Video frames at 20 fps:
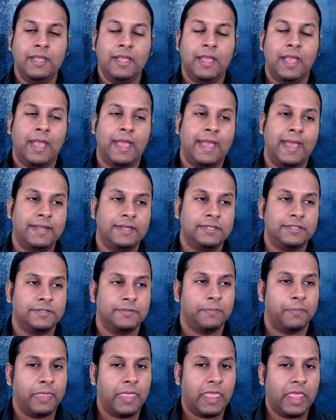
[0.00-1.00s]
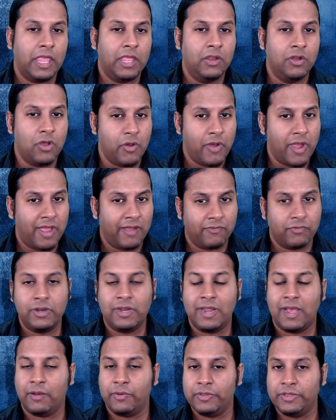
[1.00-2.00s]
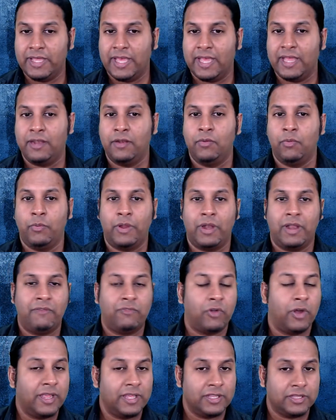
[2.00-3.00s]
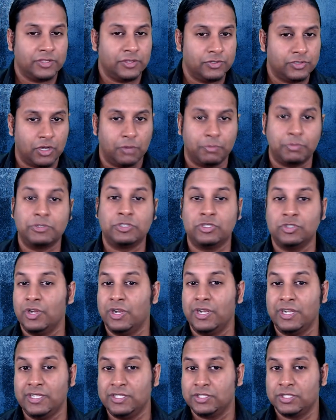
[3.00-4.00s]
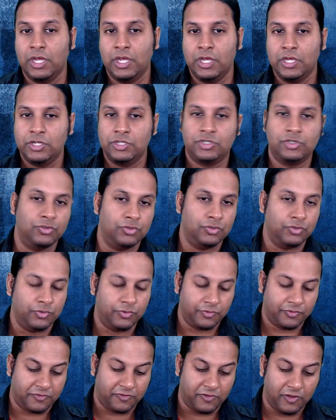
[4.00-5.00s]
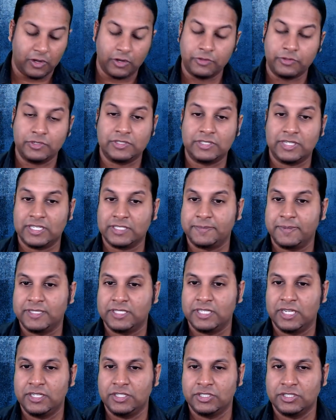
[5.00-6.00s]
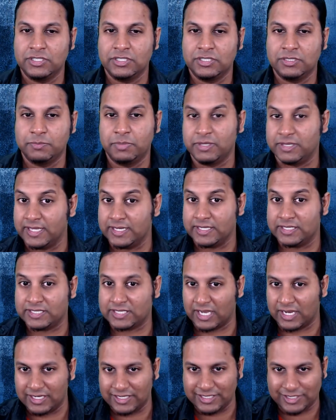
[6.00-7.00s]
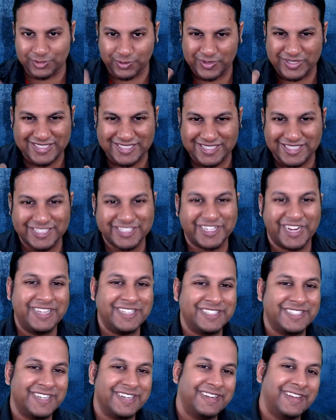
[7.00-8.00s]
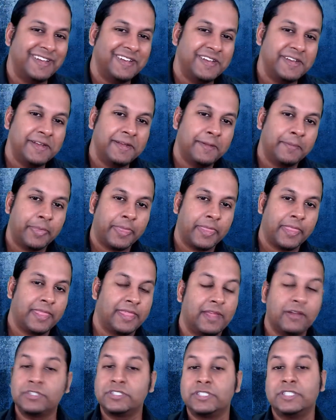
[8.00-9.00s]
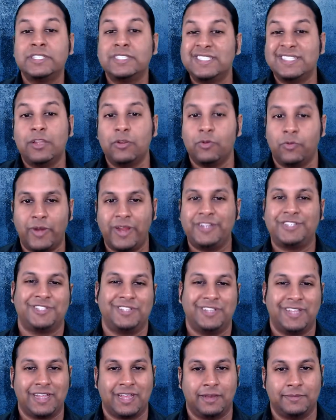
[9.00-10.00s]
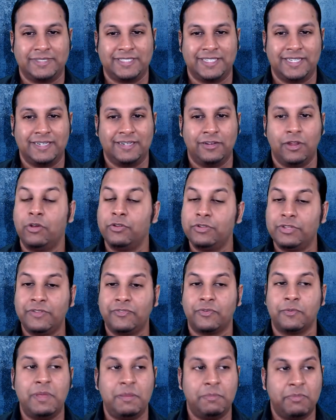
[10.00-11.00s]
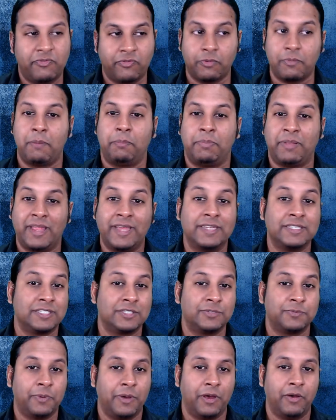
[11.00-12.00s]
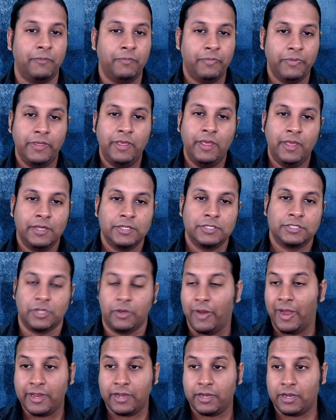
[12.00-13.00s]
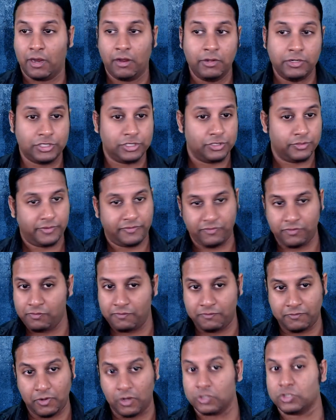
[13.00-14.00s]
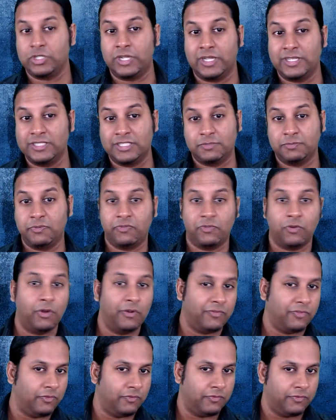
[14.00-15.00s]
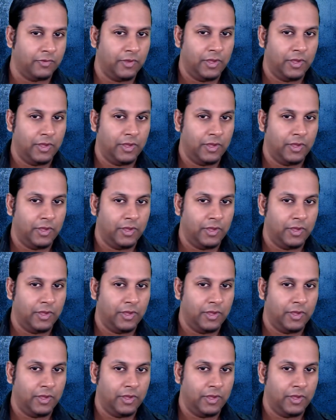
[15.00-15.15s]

and you know, every now and then, whenever I get those opportunities to follow those expectations, but then suddenly twist and change it, there is an exhilaration that comes in, not only for me, but for my players as well. So I encourage you, if you've not done this before, if you've